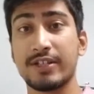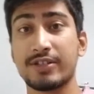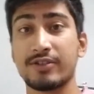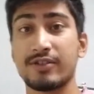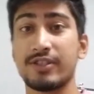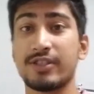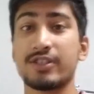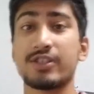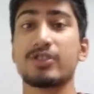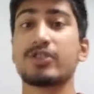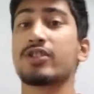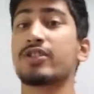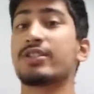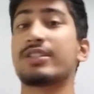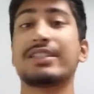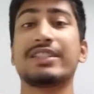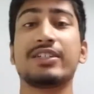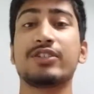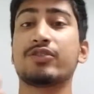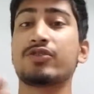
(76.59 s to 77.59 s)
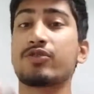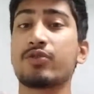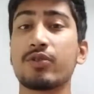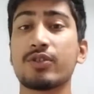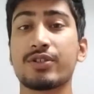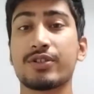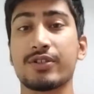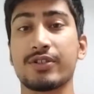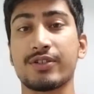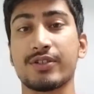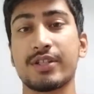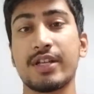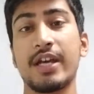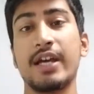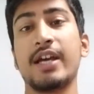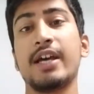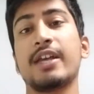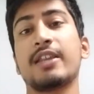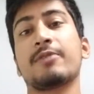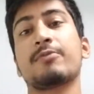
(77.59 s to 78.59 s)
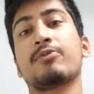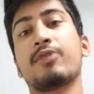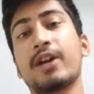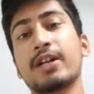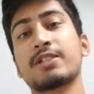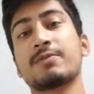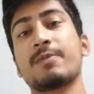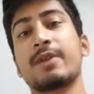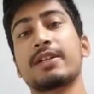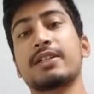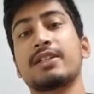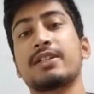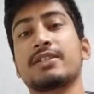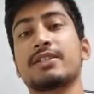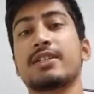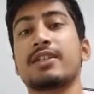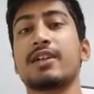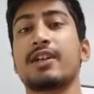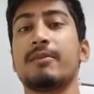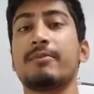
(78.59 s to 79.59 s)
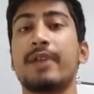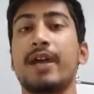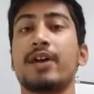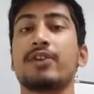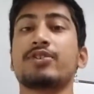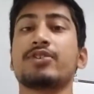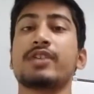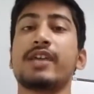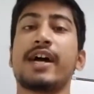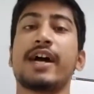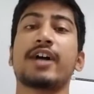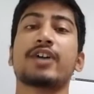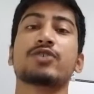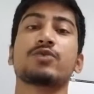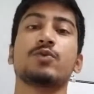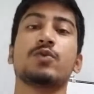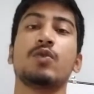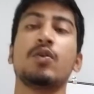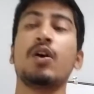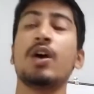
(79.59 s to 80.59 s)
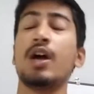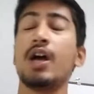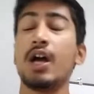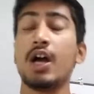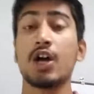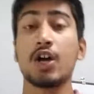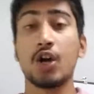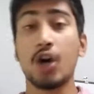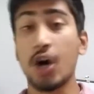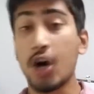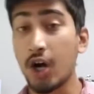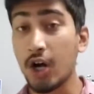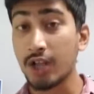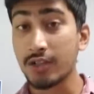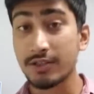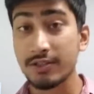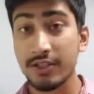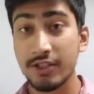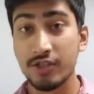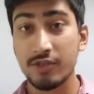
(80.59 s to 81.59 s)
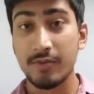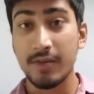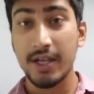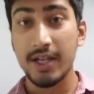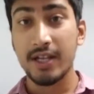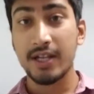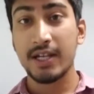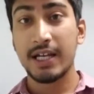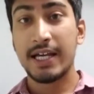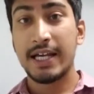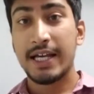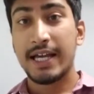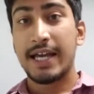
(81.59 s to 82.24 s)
So this is just the lead sources. The prospecting is going to come down to the actual calls that you make,